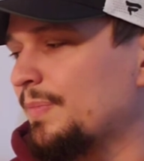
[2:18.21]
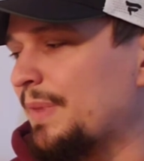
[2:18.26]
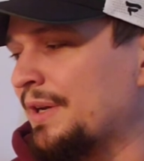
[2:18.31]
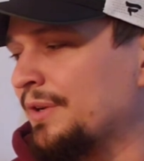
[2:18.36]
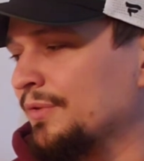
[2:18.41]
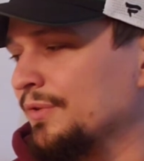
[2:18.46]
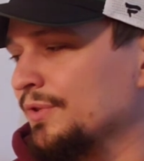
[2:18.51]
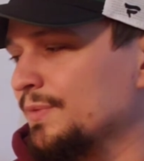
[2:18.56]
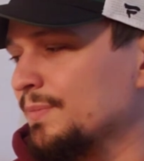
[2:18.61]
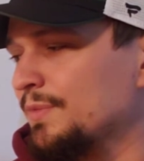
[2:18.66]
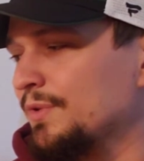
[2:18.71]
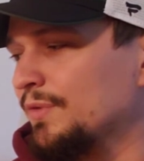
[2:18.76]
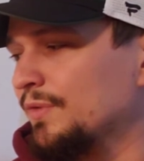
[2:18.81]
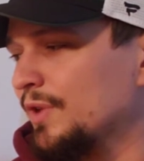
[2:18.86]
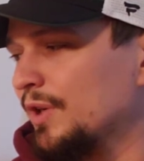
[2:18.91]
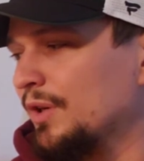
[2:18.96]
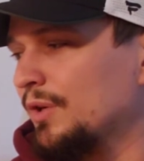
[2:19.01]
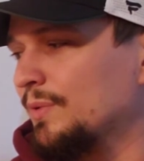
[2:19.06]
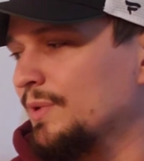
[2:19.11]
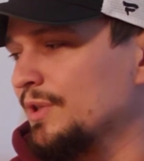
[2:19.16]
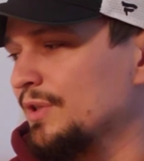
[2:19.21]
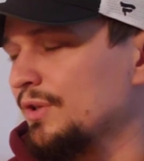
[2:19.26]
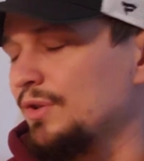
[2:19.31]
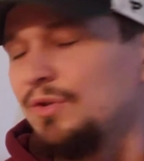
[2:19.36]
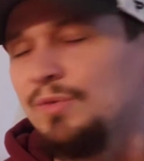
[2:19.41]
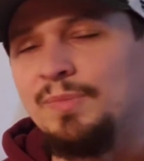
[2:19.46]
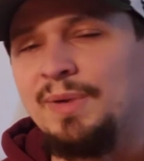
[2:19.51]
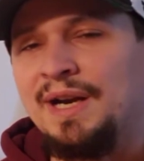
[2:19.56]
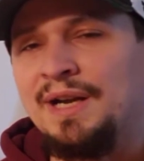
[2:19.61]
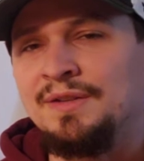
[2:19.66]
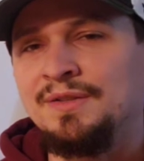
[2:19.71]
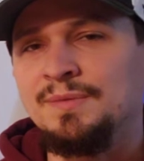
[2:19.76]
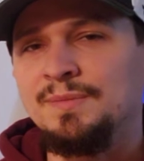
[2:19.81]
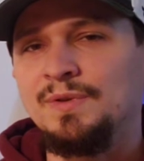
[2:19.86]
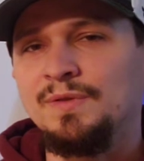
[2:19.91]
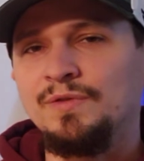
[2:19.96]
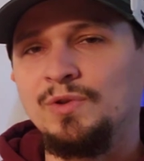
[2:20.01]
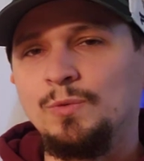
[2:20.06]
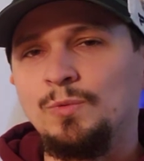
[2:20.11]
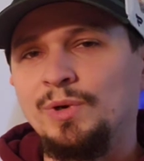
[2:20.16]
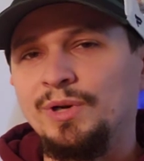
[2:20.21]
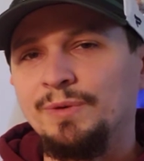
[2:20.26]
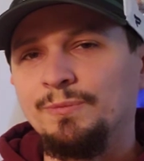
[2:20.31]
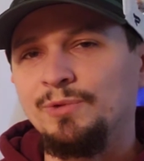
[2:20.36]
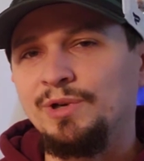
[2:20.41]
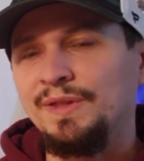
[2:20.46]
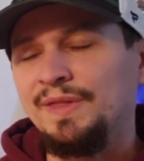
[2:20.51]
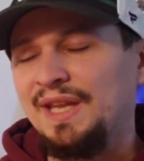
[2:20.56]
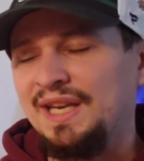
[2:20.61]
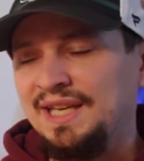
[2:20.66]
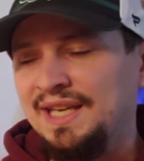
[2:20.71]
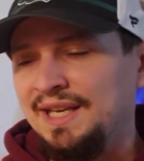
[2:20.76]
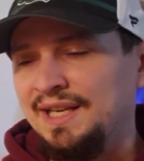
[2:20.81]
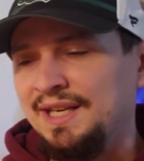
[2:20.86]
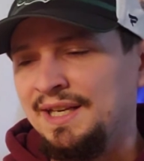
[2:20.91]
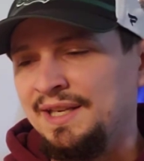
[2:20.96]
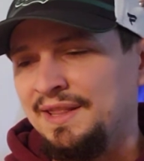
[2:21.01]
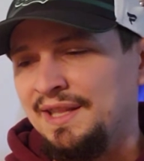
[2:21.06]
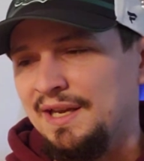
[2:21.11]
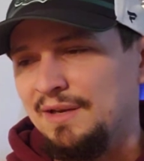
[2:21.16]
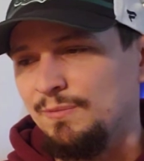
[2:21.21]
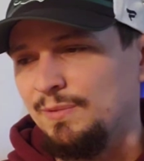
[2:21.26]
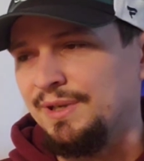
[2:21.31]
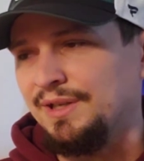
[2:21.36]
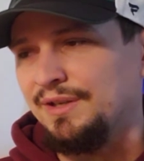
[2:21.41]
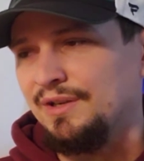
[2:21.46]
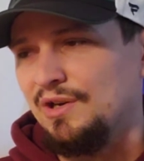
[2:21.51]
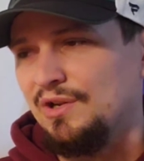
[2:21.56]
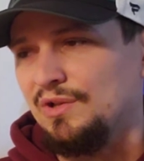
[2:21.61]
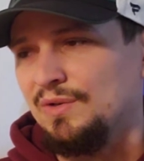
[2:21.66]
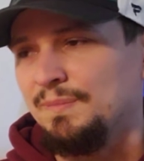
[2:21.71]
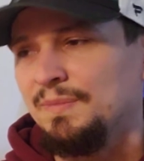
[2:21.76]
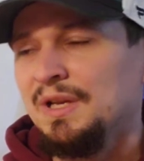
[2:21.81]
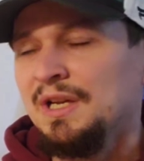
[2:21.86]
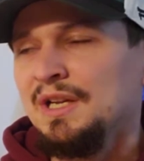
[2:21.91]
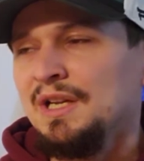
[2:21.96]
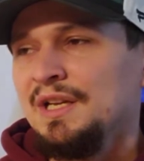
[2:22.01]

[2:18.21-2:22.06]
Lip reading: Bengals move to 0-2. Browns move to 1-1. They get in that win column.